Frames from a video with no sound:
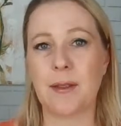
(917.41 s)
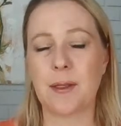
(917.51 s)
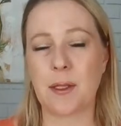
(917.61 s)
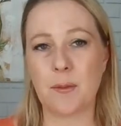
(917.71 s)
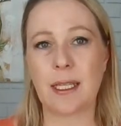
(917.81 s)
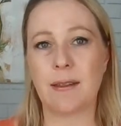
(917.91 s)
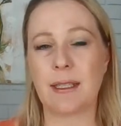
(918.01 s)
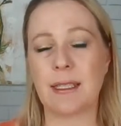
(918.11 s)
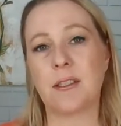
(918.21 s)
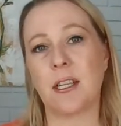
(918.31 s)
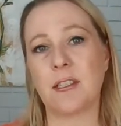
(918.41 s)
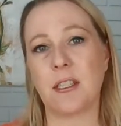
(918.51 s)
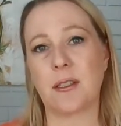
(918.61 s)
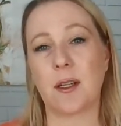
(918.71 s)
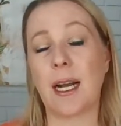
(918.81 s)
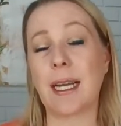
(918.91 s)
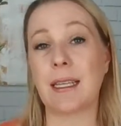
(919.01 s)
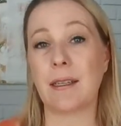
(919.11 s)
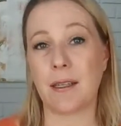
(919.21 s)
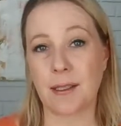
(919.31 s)
So many of these judges are
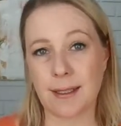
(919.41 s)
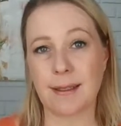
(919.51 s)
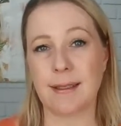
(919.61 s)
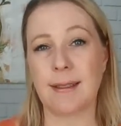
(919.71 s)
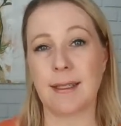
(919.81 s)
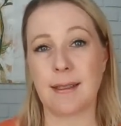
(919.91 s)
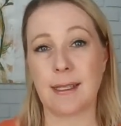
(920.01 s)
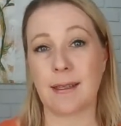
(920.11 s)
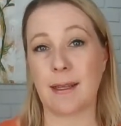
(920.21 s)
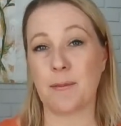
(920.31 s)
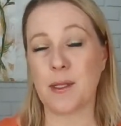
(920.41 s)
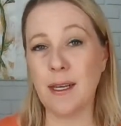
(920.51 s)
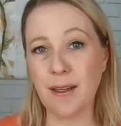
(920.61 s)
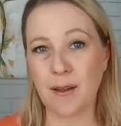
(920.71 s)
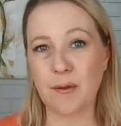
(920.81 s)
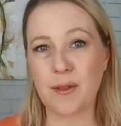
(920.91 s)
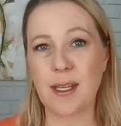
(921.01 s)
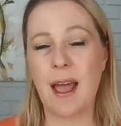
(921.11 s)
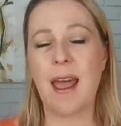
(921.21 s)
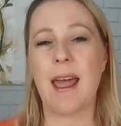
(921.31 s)
highly narcissistic themselves.
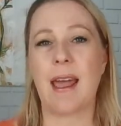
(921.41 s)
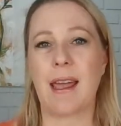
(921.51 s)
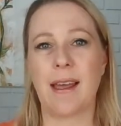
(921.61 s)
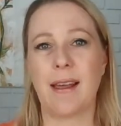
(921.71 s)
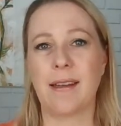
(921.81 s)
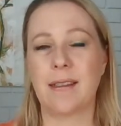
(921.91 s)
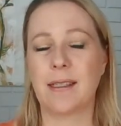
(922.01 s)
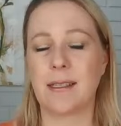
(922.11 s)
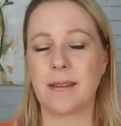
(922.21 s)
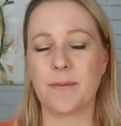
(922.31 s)
And